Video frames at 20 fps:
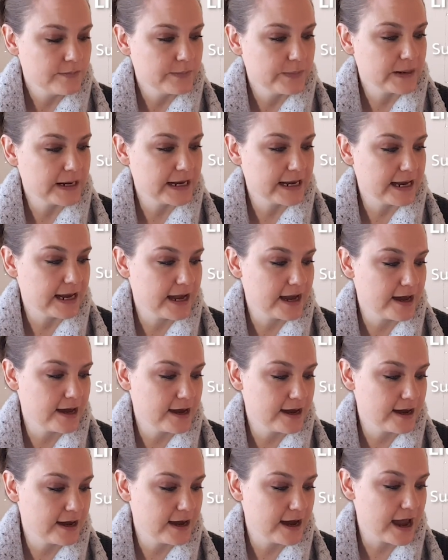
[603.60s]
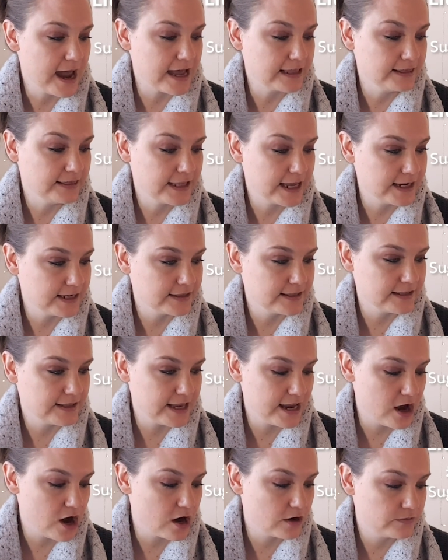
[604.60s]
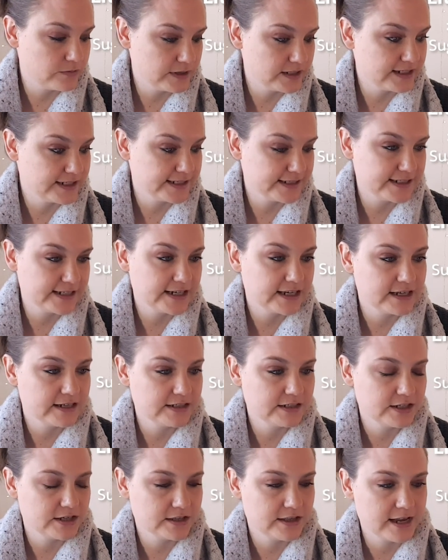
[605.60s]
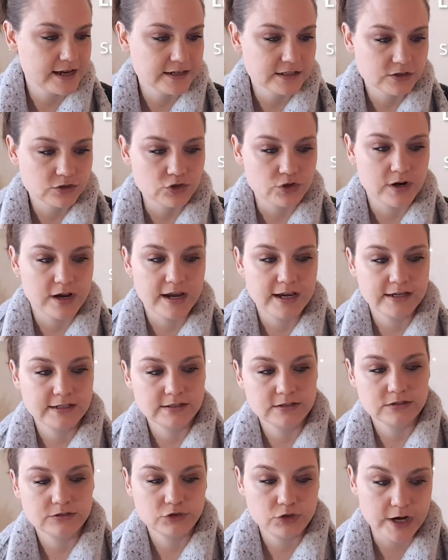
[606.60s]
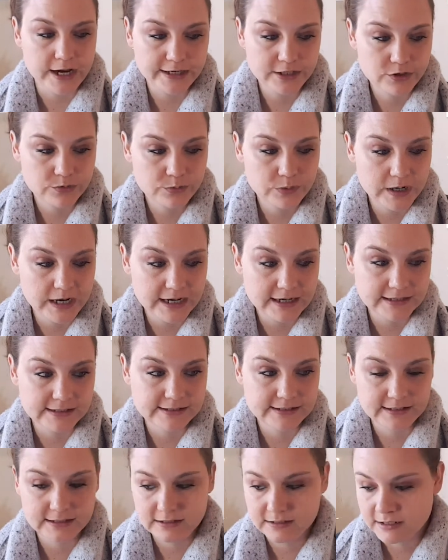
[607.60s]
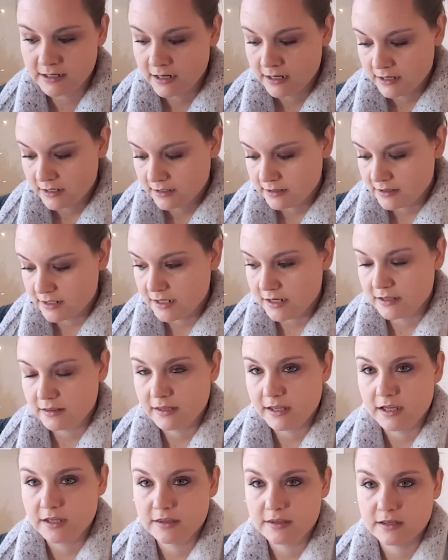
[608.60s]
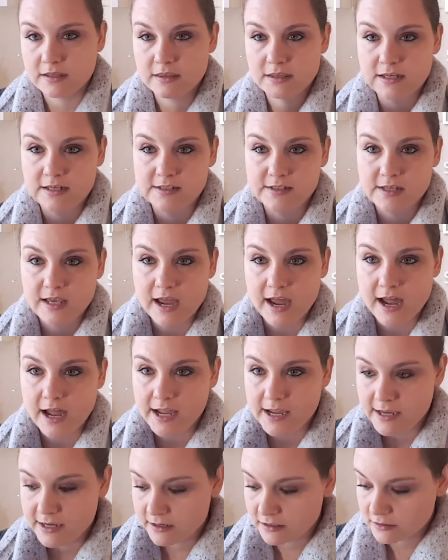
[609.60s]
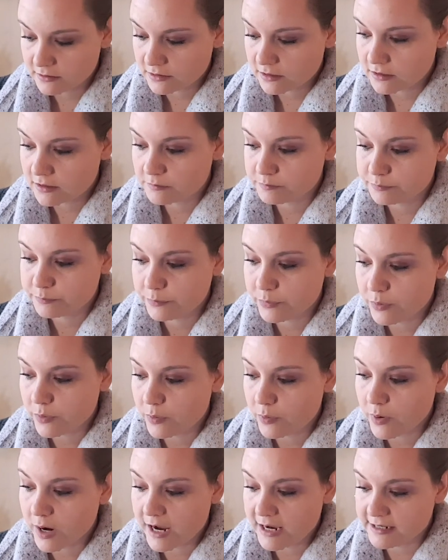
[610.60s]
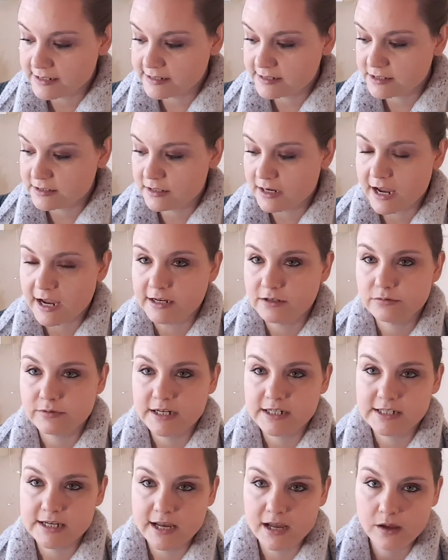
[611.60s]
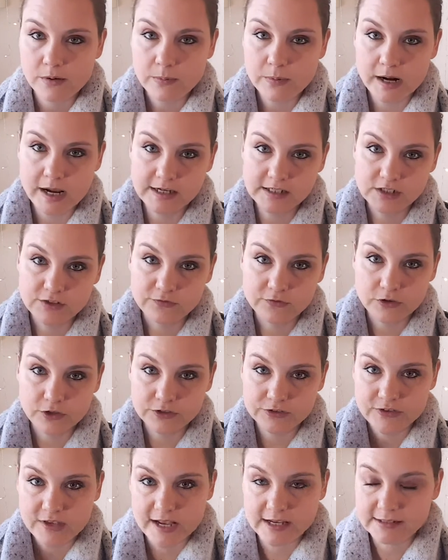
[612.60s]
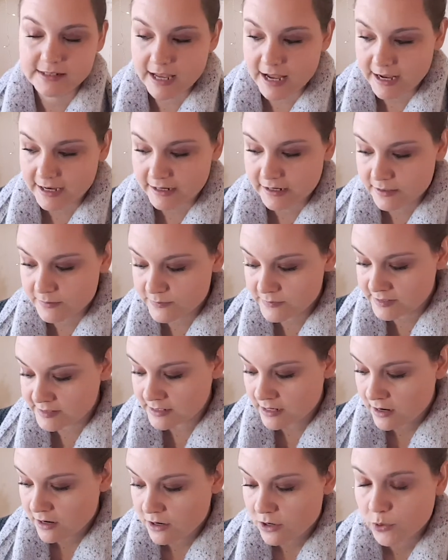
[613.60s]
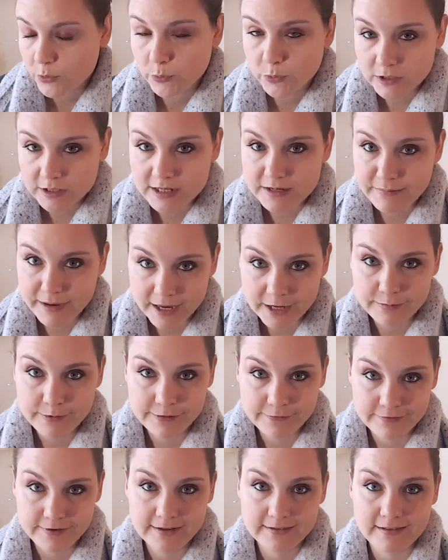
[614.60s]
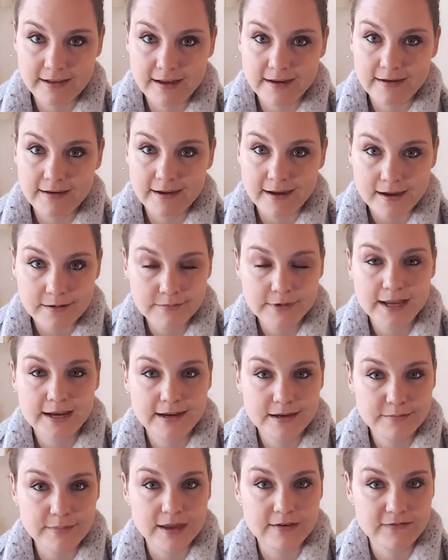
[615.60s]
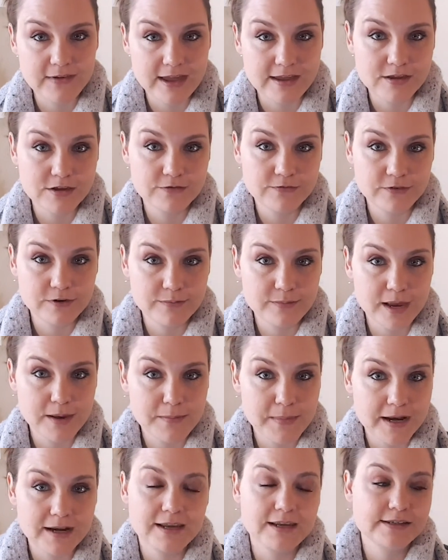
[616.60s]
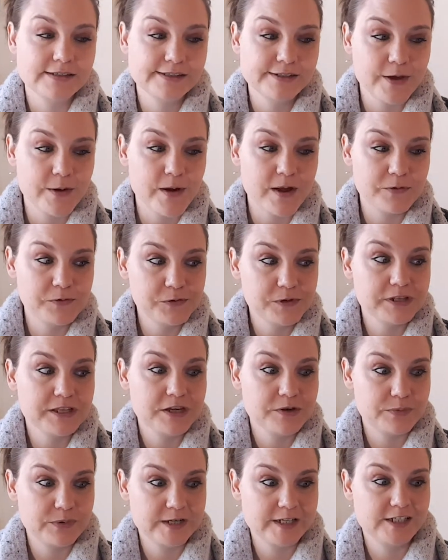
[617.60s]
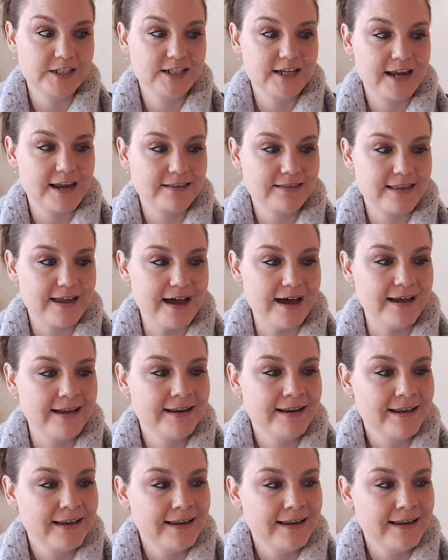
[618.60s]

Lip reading: but I like that they are really sticking to like try new brands, and like these high retail priced full-size items really make me feel like I'm getting my value for my money. So I really appreciate that.